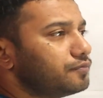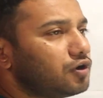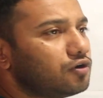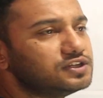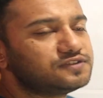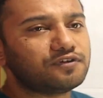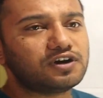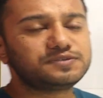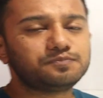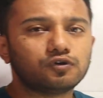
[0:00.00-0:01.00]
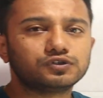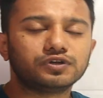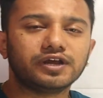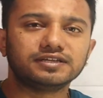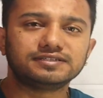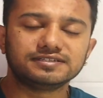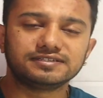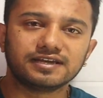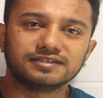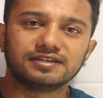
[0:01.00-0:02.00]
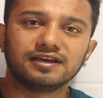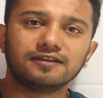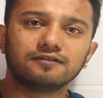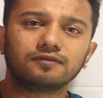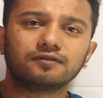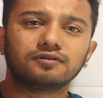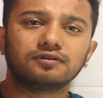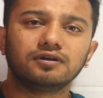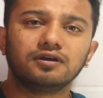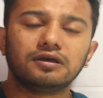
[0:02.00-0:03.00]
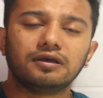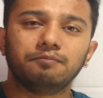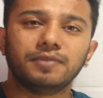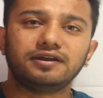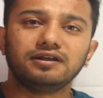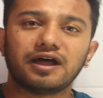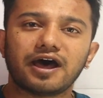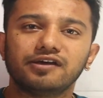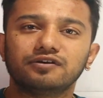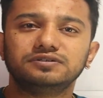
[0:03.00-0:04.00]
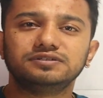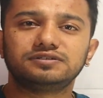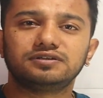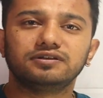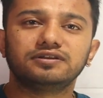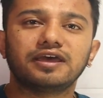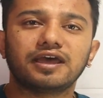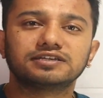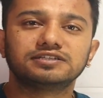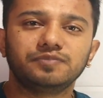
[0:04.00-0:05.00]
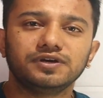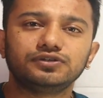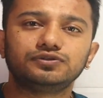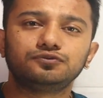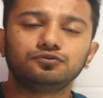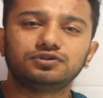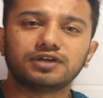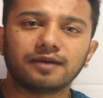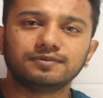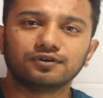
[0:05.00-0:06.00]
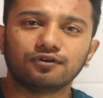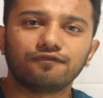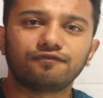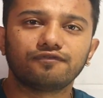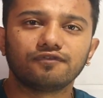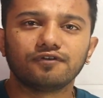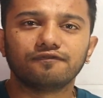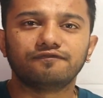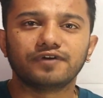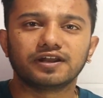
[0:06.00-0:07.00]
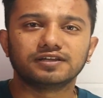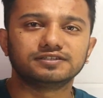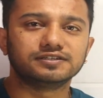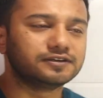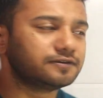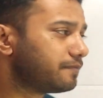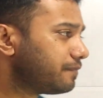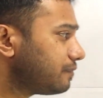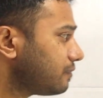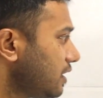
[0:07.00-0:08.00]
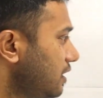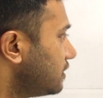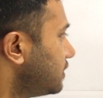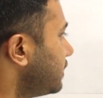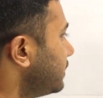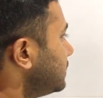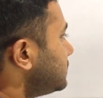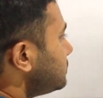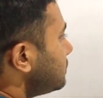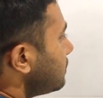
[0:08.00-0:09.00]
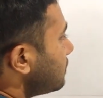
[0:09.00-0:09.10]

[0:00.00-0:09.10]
on his first postulates, he says that metal ions, they exhibit two types of valency. That is